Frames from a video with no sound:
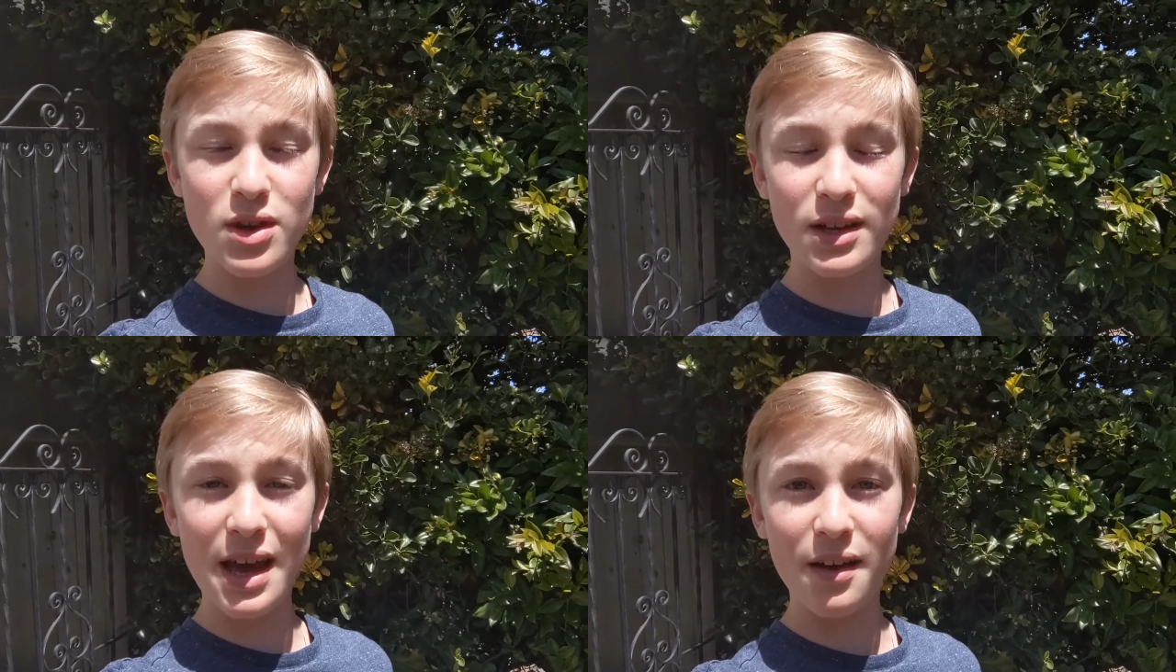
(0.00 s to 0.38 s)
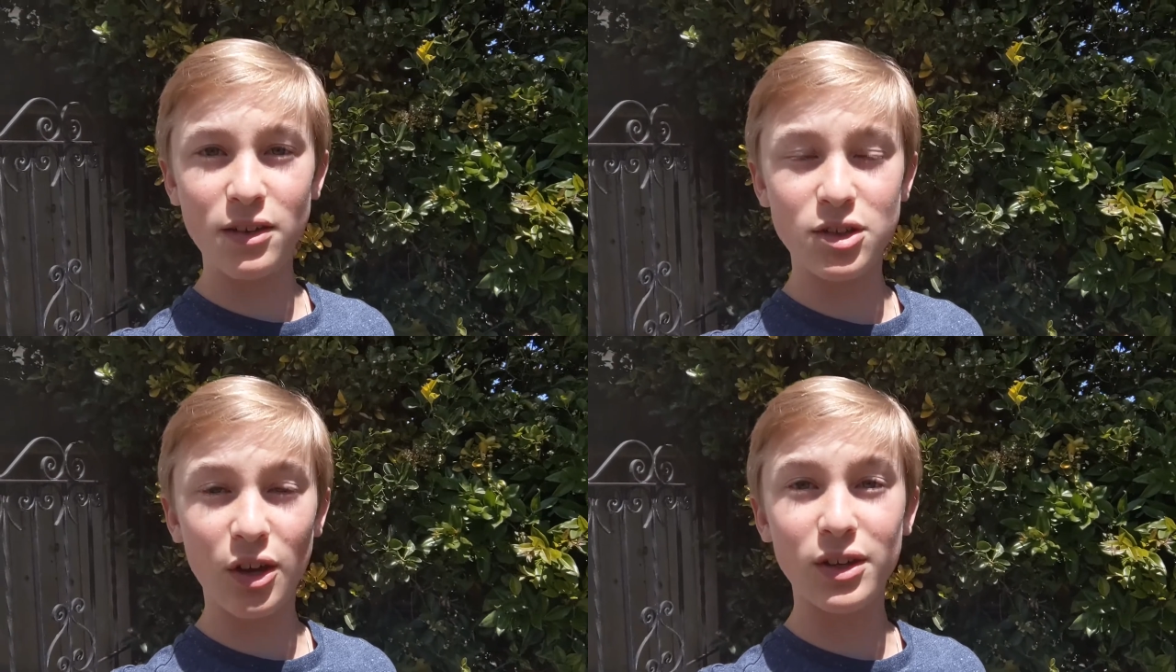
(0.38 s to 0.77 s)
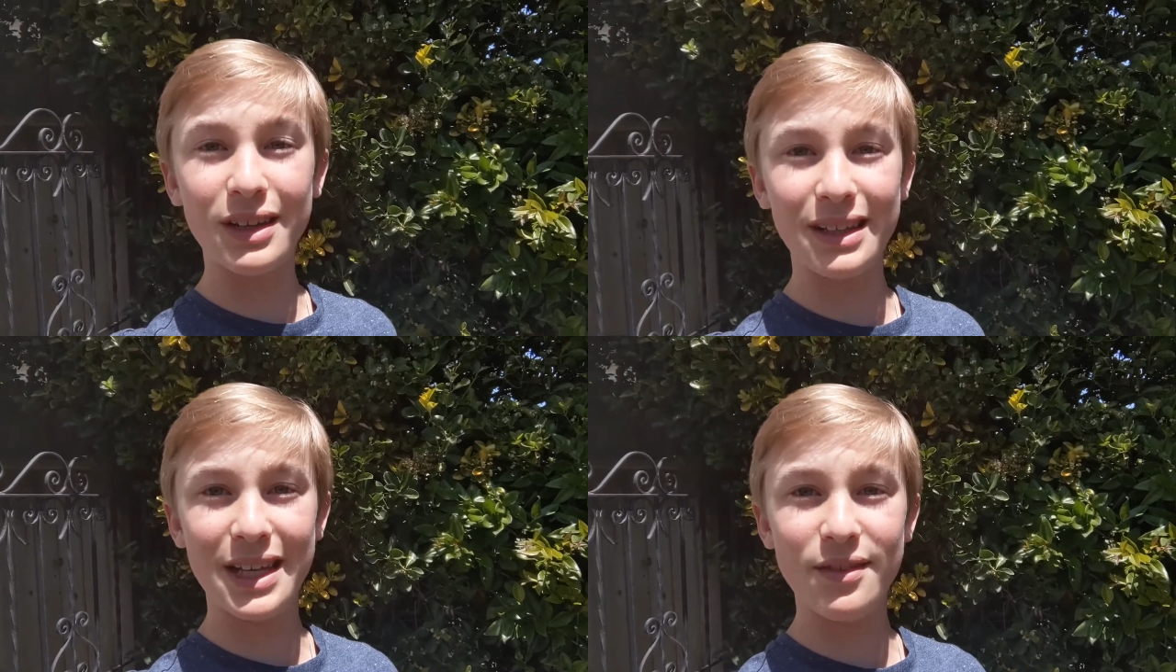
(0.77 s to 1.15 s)
can get
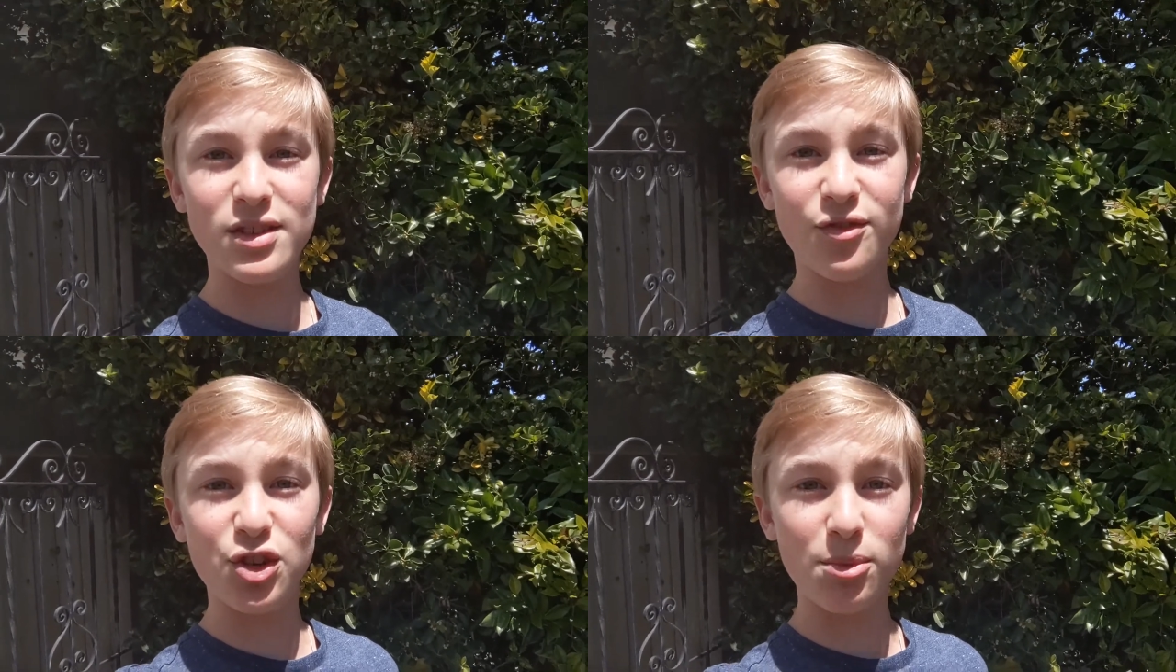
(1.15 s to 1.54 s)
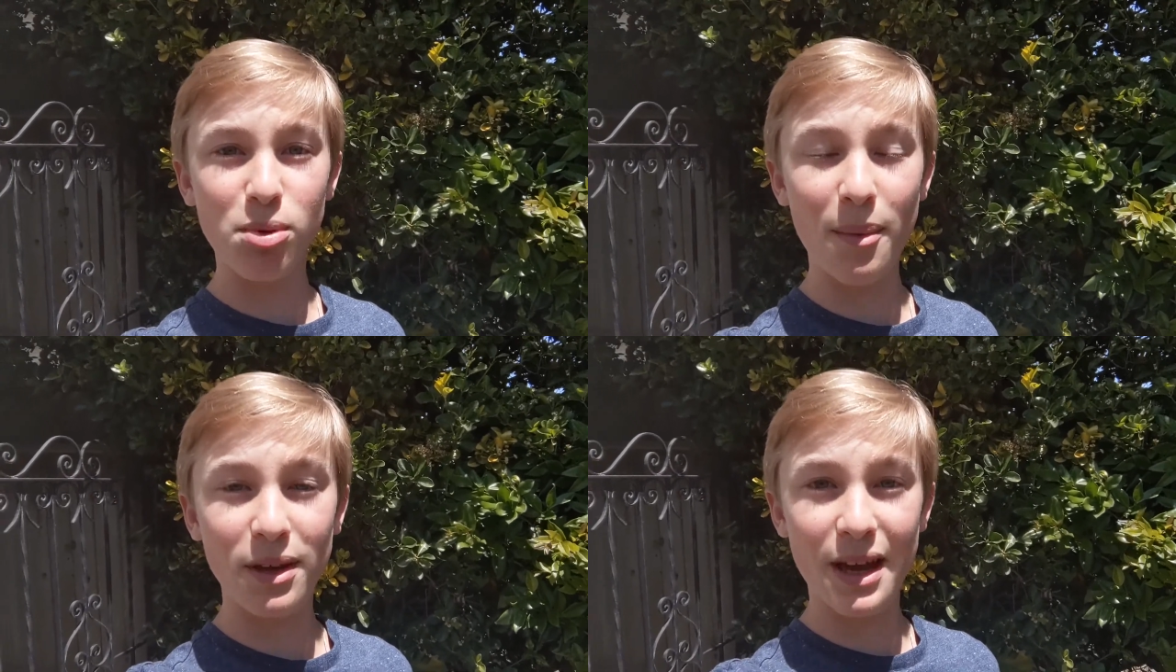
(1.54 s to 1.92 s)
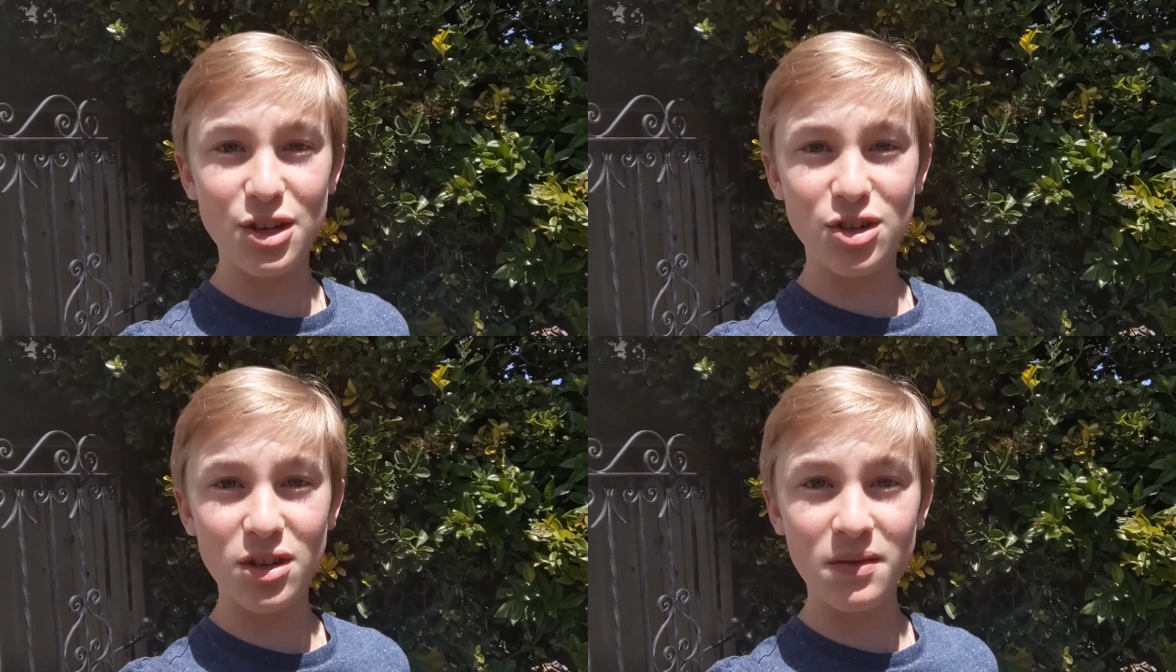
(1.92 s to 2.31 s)
succulent leaves for your
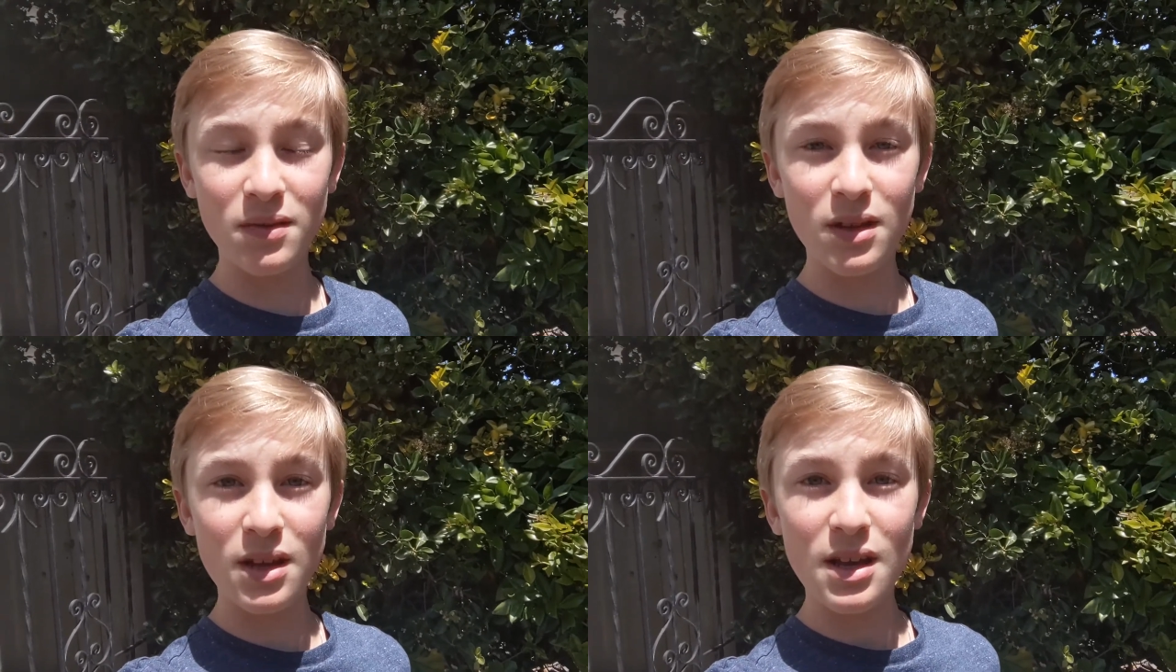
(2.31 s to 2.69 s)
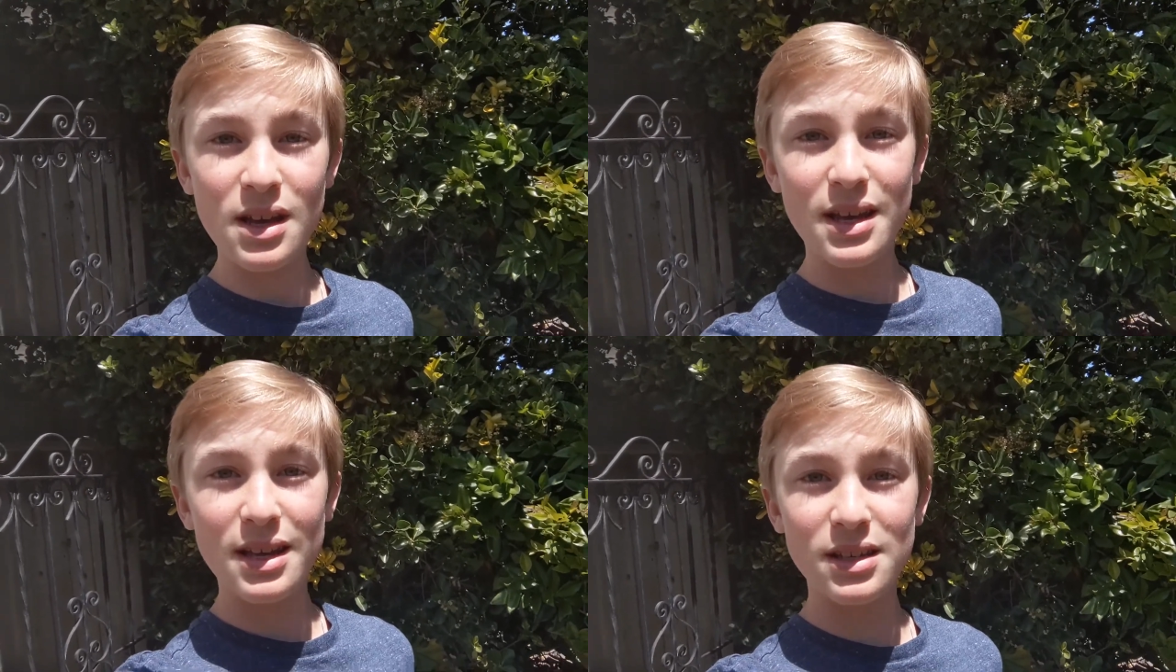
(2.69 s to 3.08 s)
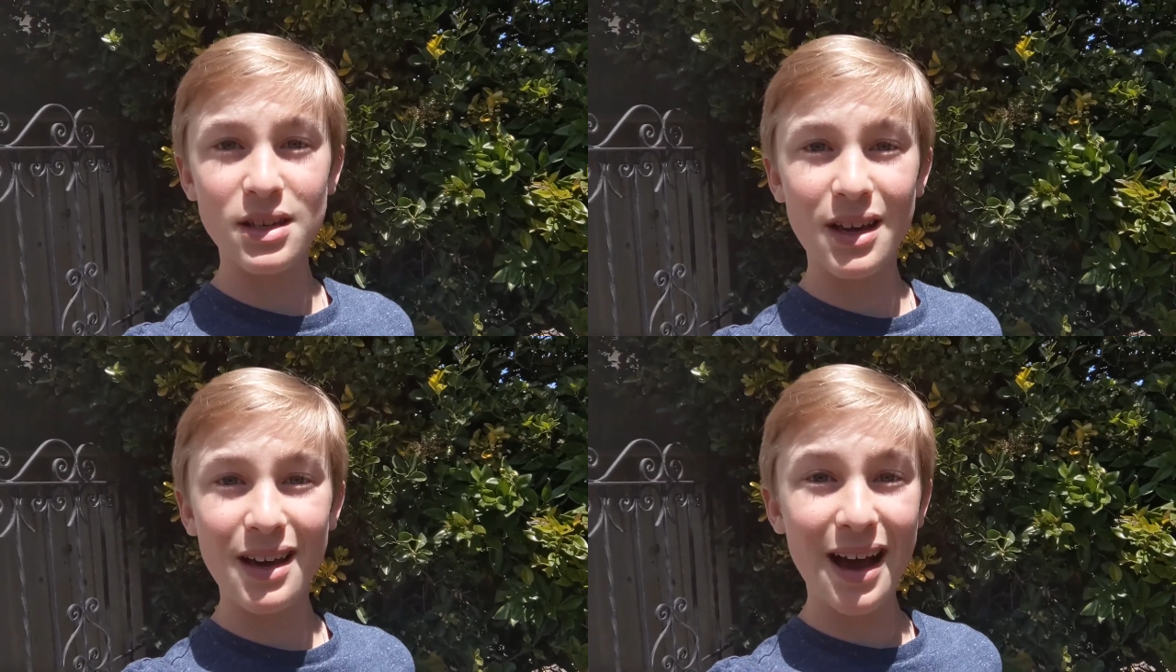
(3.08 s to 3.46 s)
propagation is
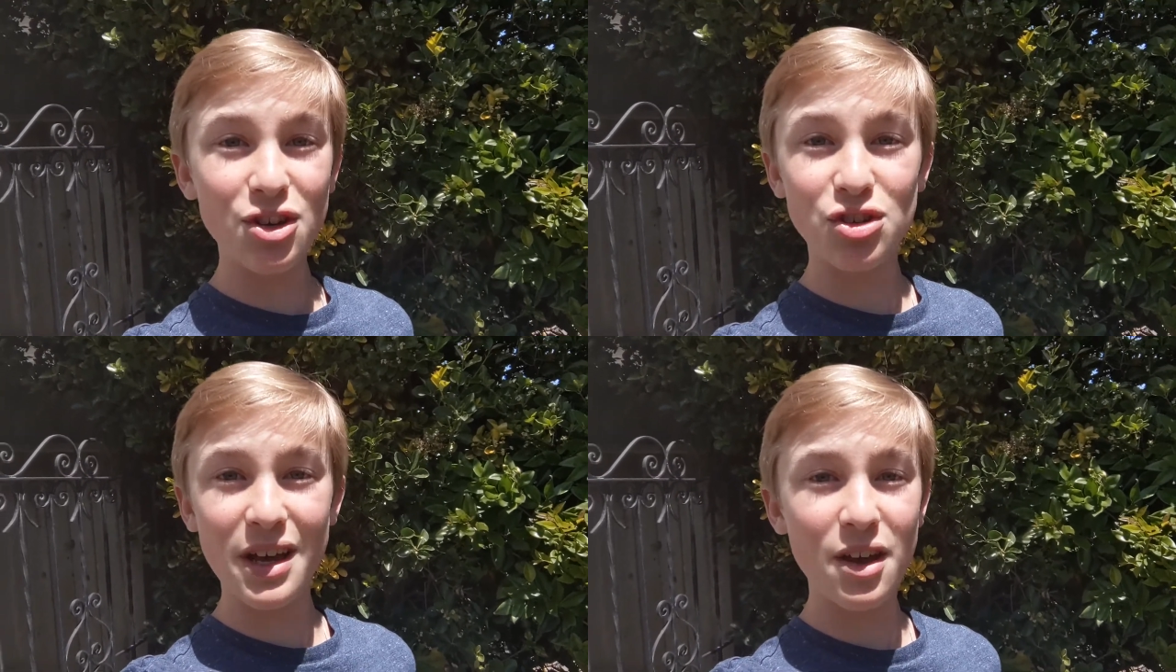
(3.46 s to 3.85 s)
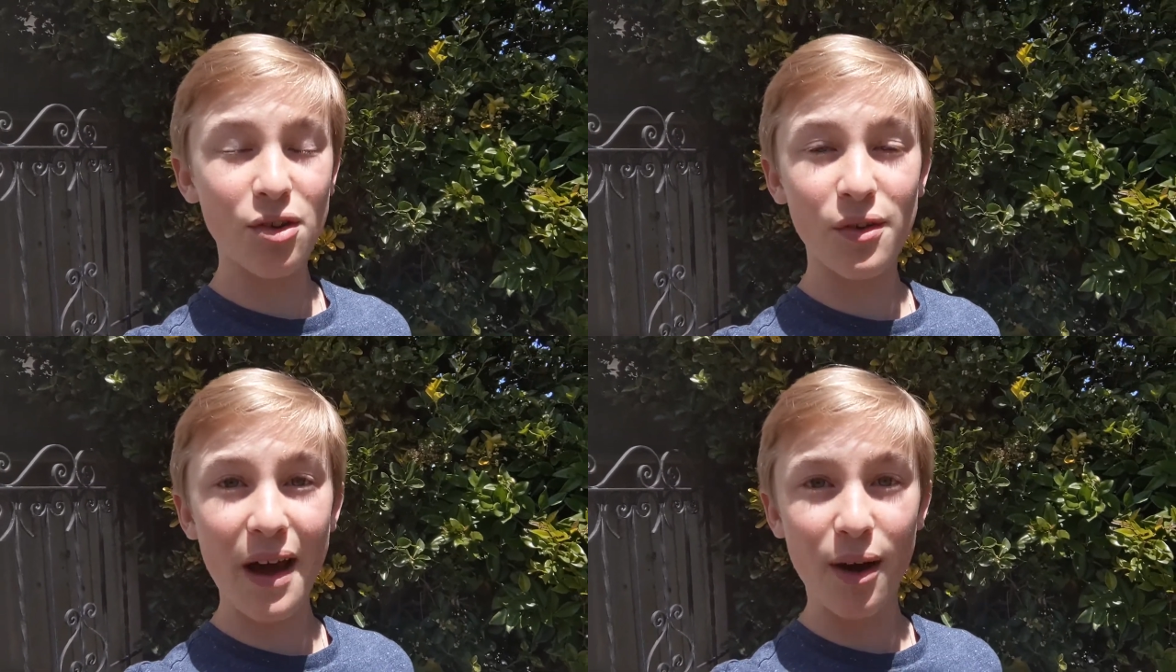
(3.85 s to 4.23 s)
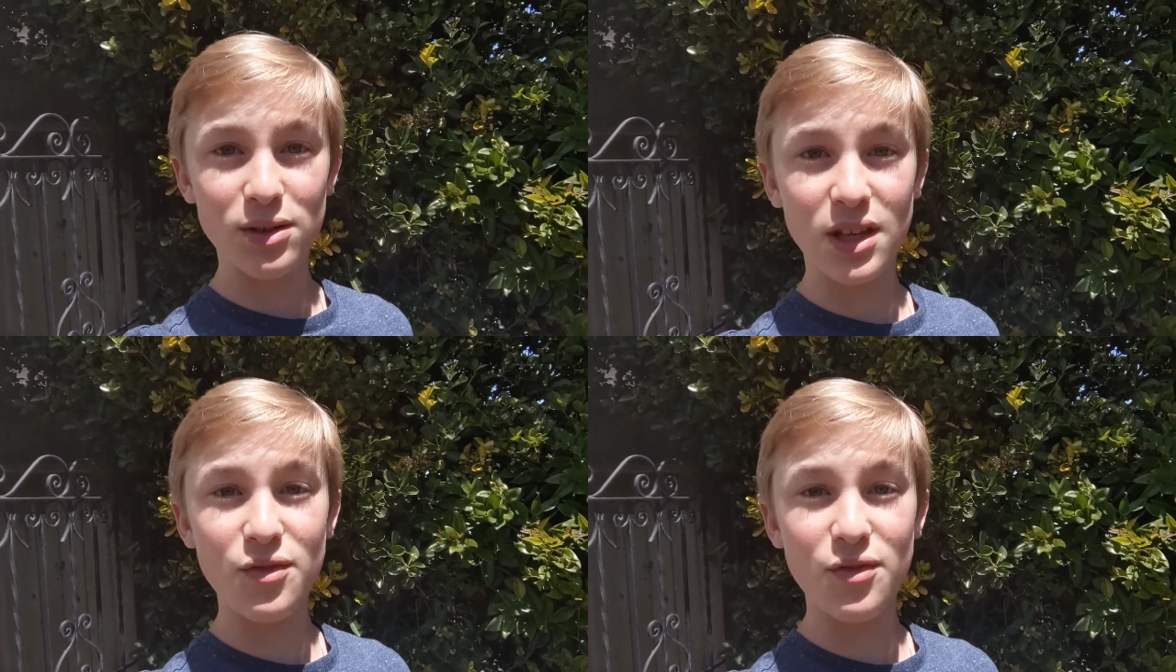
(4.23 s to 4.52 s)
actually at your own house.